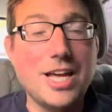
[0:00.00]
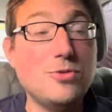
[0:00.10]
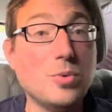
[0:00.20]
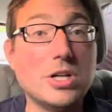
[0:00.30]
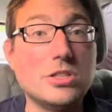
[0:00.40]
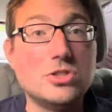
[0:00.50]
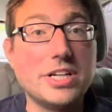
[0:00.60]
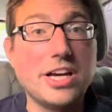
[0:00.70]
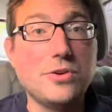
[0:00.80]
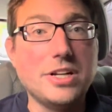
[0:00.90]
And if you want to
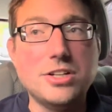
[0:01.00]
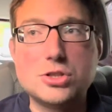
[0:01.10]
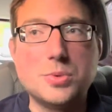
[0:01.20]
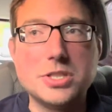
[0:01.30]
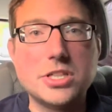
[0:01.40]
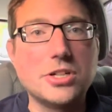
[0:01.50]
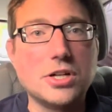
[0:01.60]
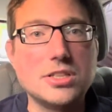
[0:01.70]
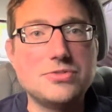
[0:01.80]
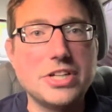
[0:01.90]
check out another really good
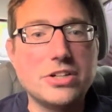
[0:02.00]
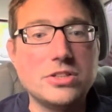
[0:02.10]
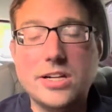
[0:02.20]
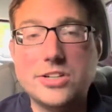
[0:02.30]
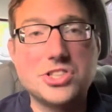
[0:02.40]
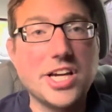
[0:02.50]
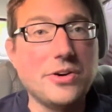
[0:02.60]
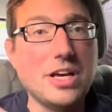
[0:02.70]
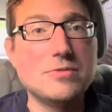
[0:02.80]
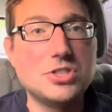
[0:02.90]
car life channel, check
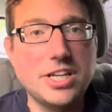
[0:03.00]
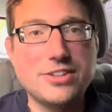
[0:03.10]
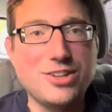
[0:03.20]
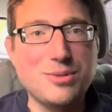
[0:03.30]
out Ava's channel.